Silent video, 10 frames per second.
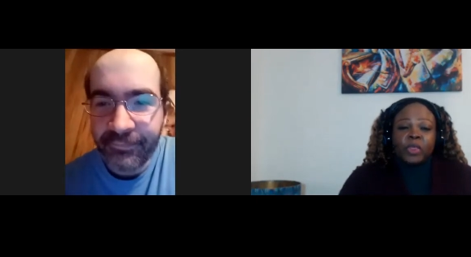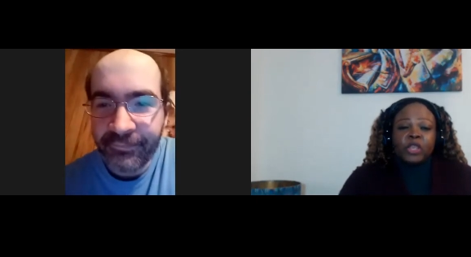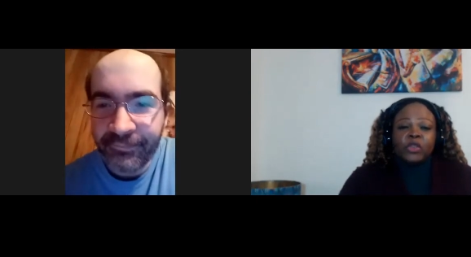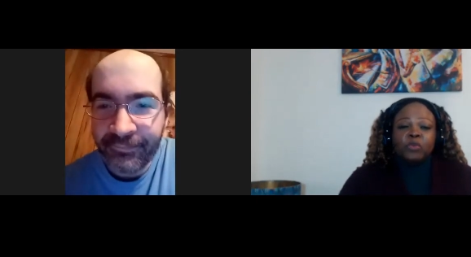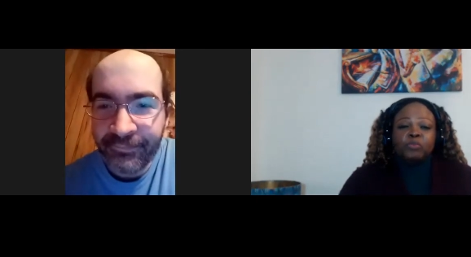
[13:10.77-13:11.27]

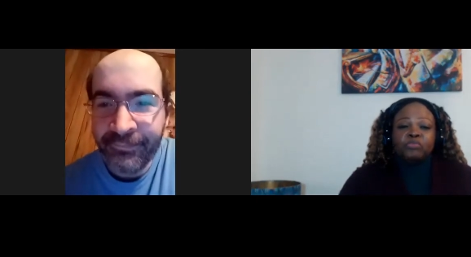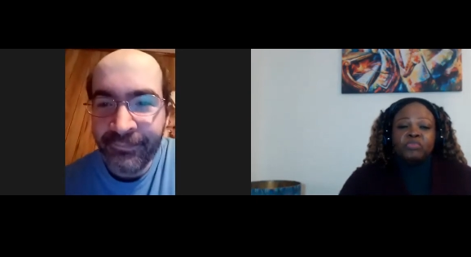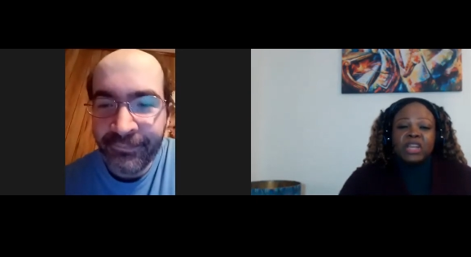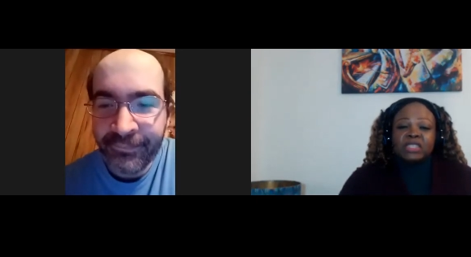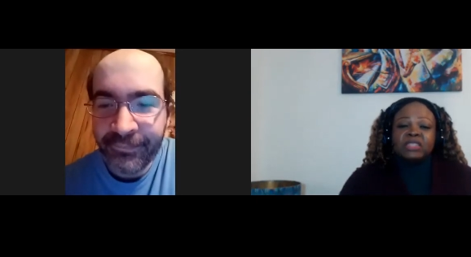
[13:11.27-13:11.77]
Speaker 1: you know mm-hmm.
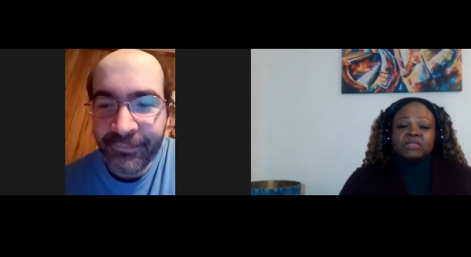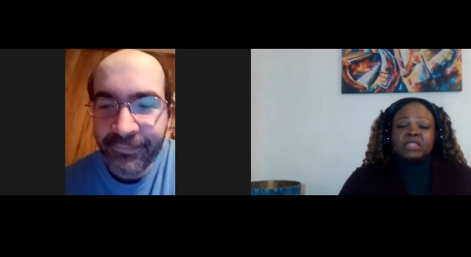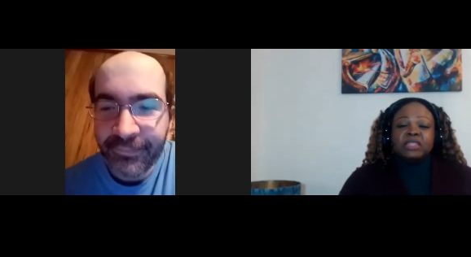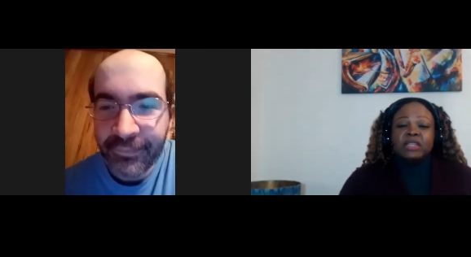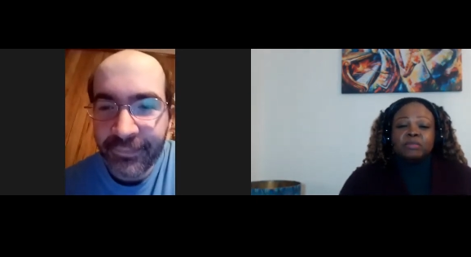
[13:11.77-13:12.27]
press the
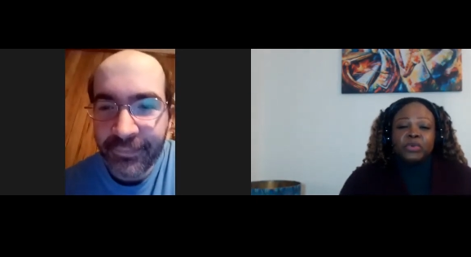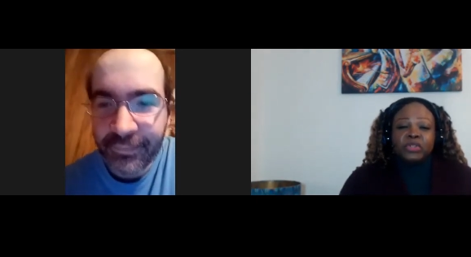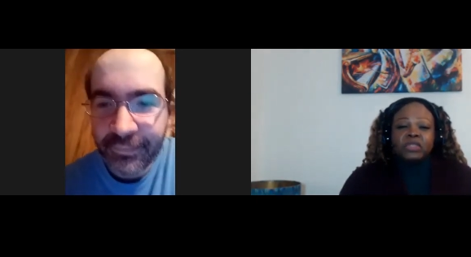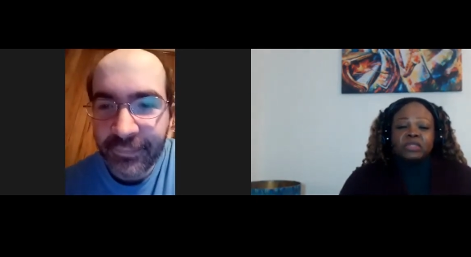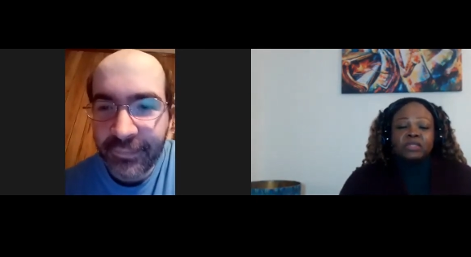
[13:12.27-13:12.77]
reset
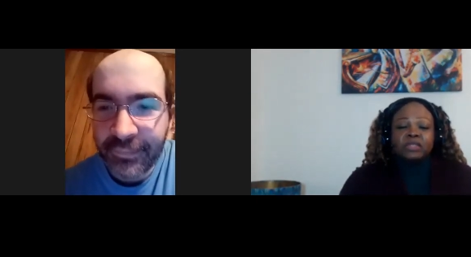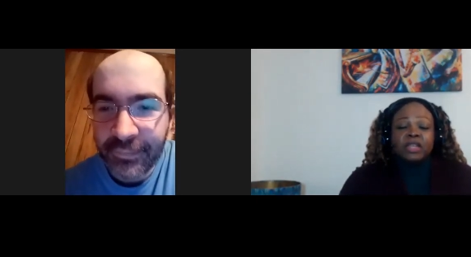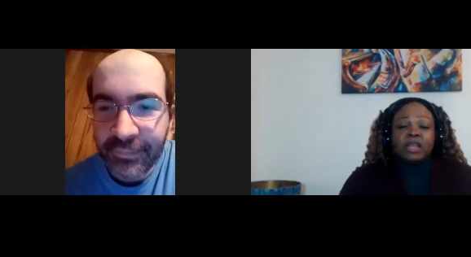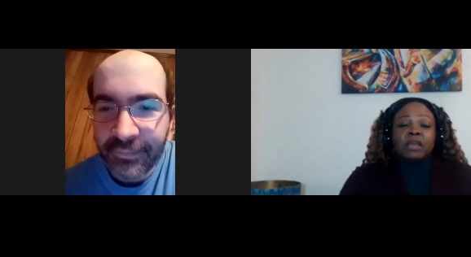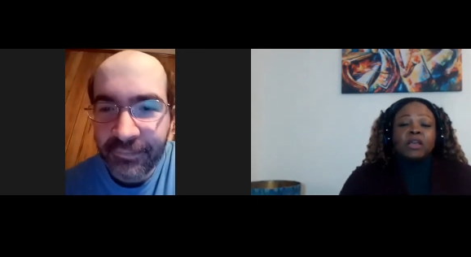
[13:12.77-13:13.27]
button
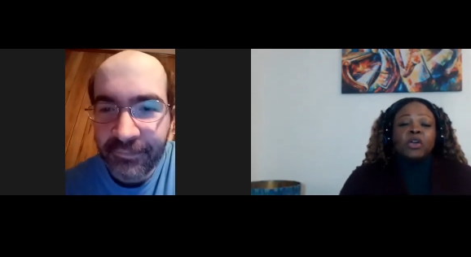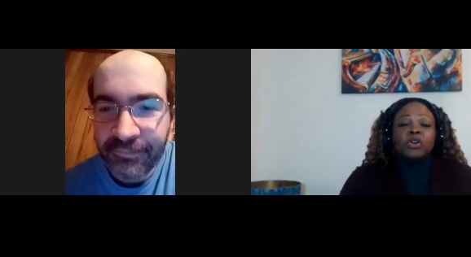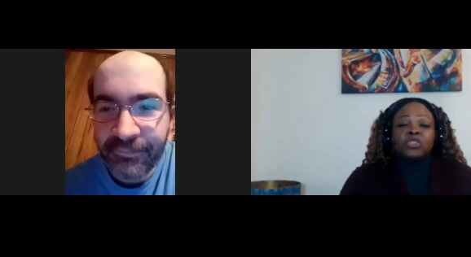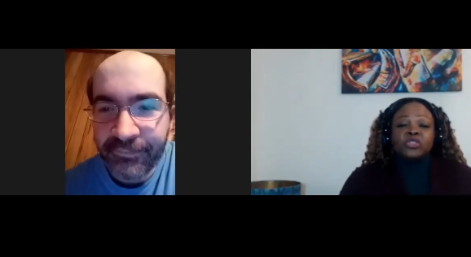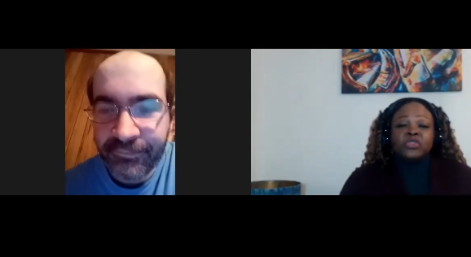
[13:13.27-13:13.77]

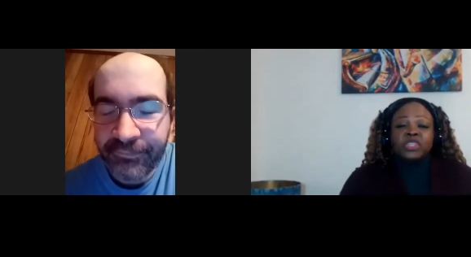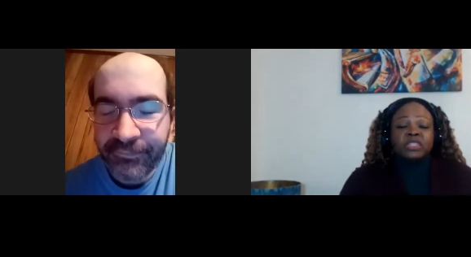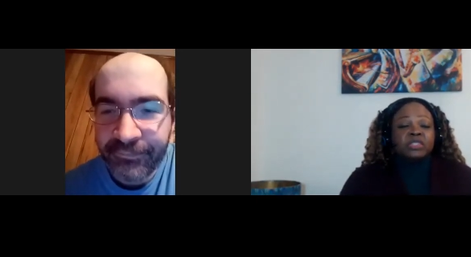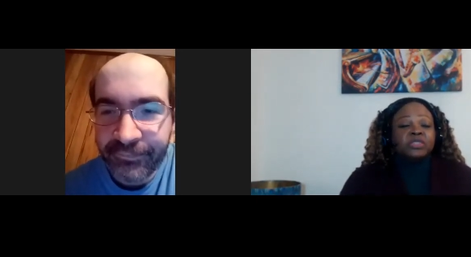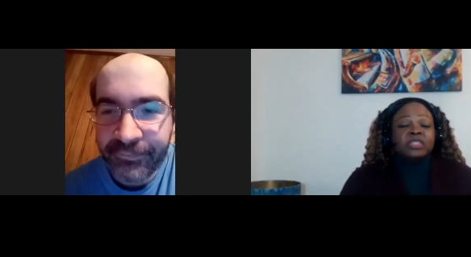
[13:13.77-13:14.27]
countries
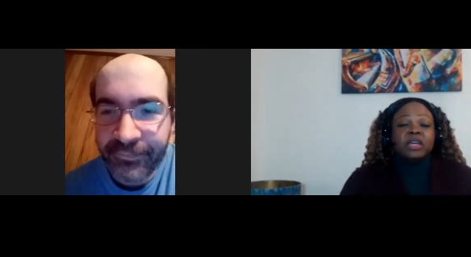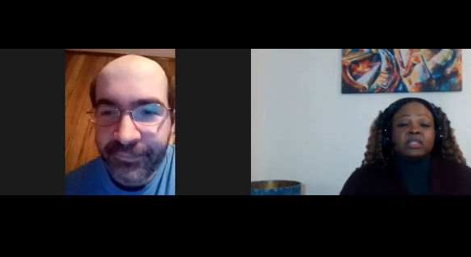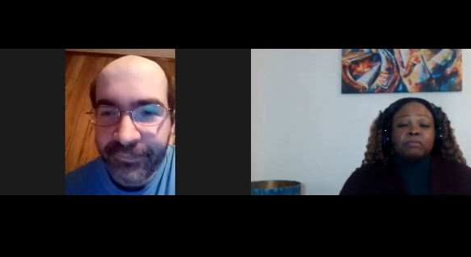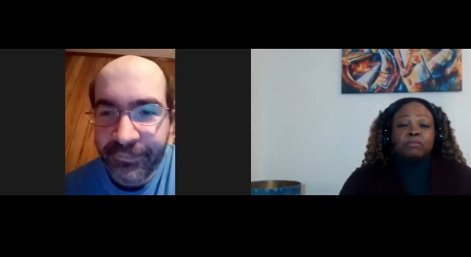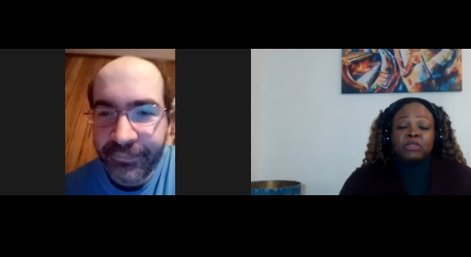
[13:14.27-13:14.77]
need to
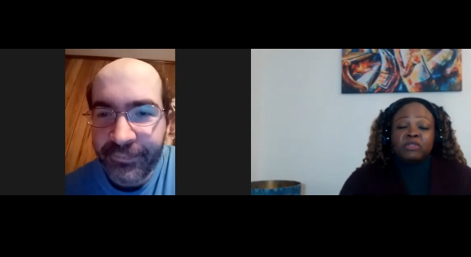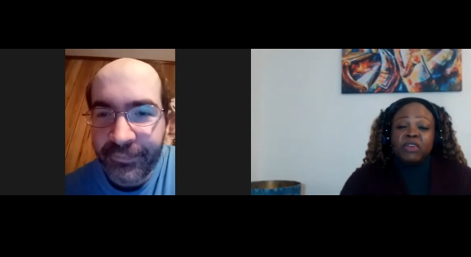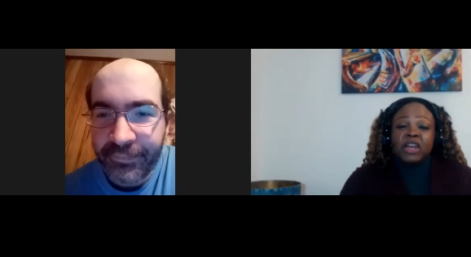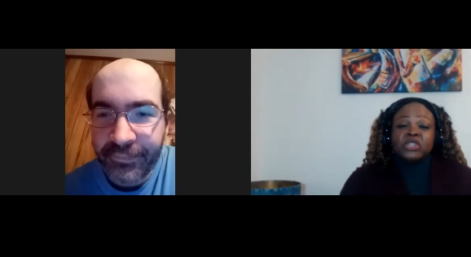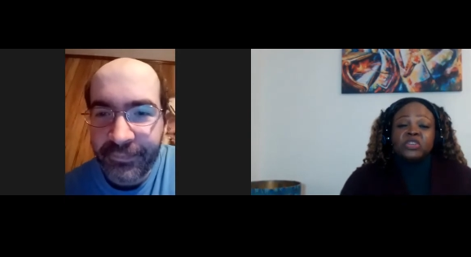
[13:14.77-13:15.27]
start
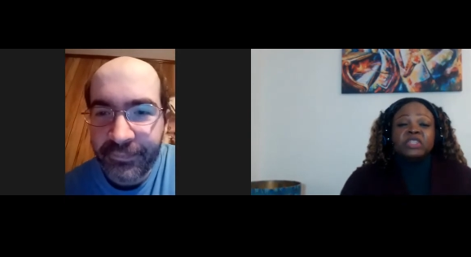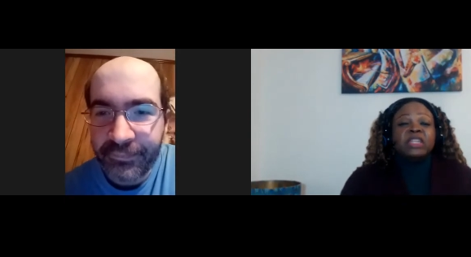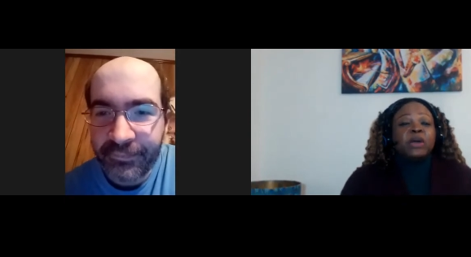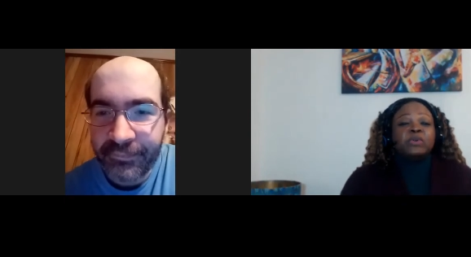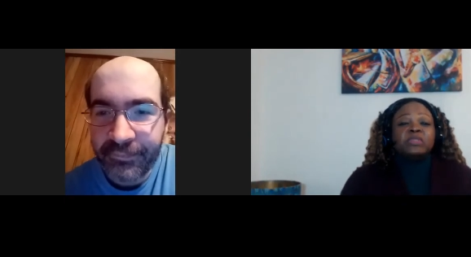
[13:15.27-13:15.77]
manufacturing
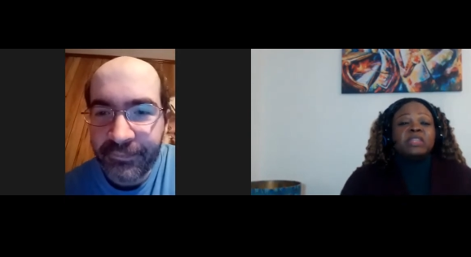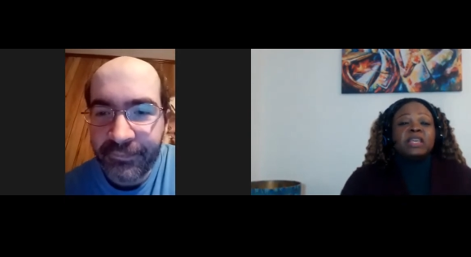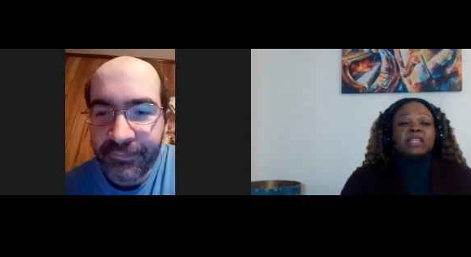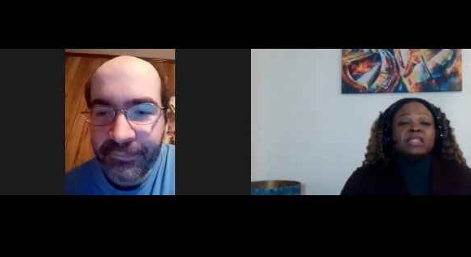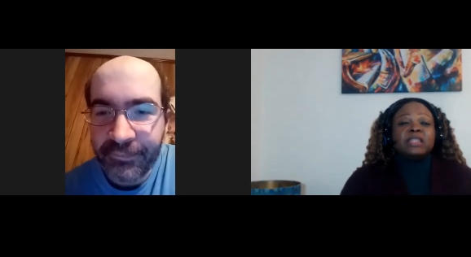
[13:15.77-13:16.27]
their own
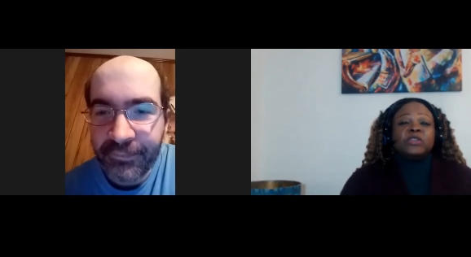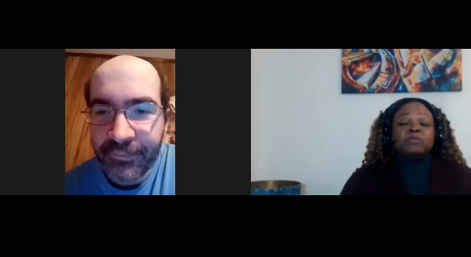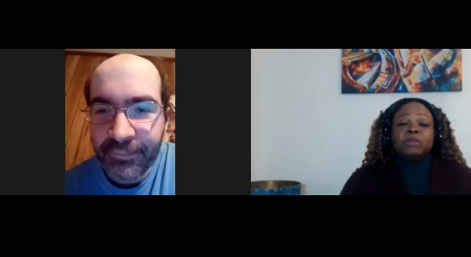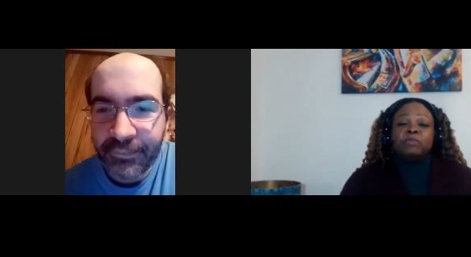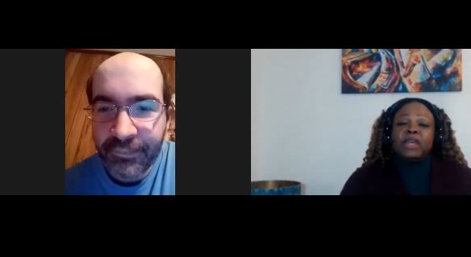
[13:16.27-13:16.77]
things and stop
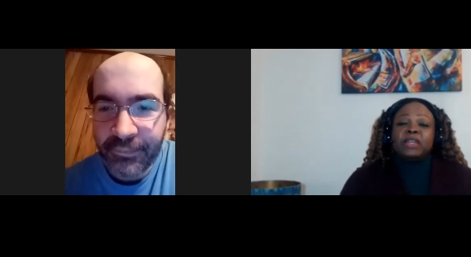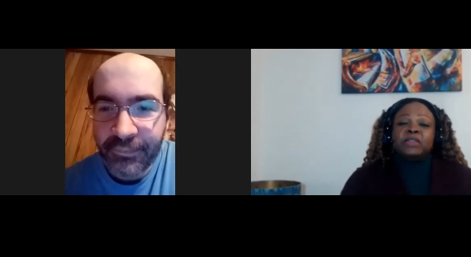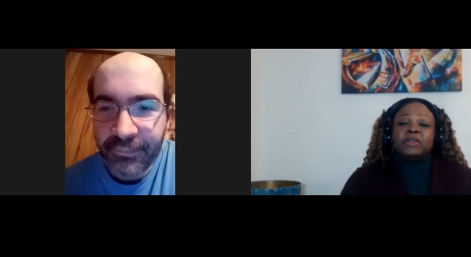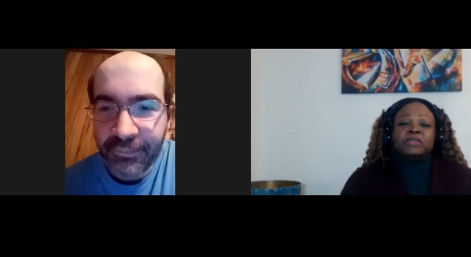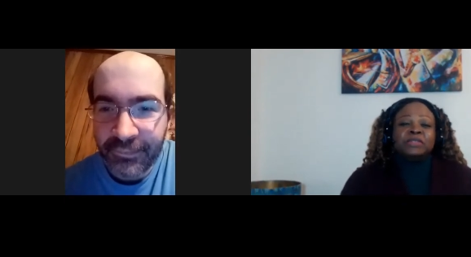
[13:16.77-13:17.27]

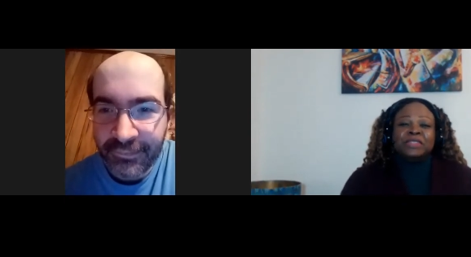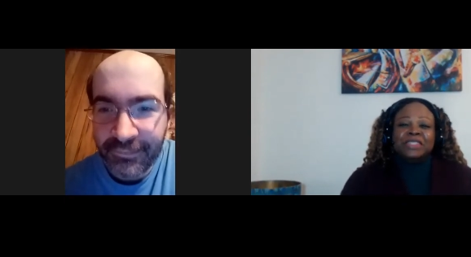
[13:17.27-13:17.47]
depending on